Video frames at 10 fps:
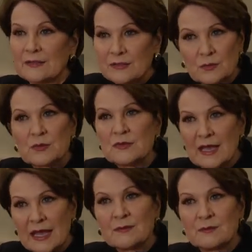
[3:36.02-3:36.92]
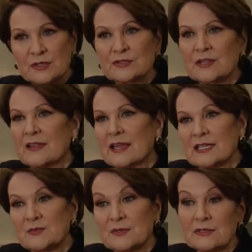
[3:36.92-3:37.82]
through that, built on that
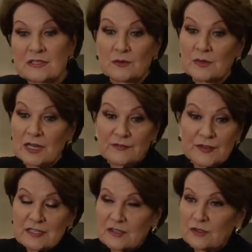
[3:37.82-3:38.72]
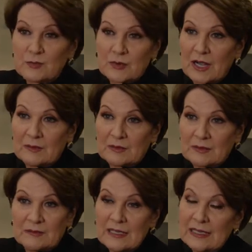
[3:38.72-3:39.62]
experience. So when I face a new
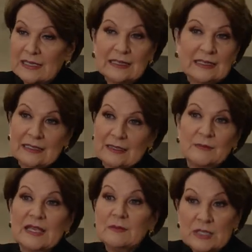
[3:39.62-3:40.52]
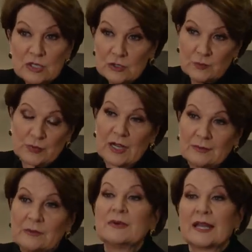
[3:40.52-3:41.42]
problem, it may be a new
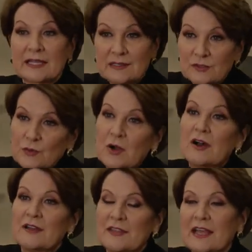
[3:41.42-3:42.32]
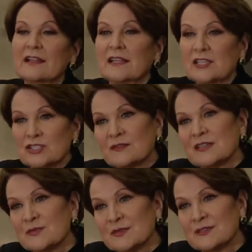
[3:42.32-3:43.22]
problem, but I can draw on that collection of
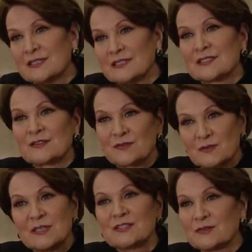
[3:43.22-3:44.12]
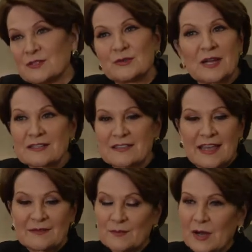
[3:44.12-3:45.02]
experiences for me to address
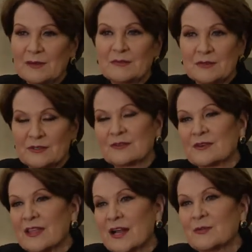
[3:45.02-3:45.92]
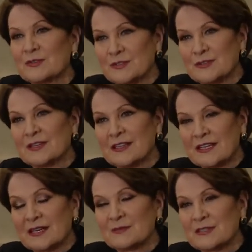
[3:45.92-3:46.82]
that problem or that opportunity
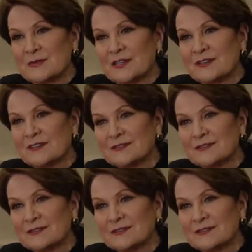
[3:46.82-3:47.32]
that comes to bear.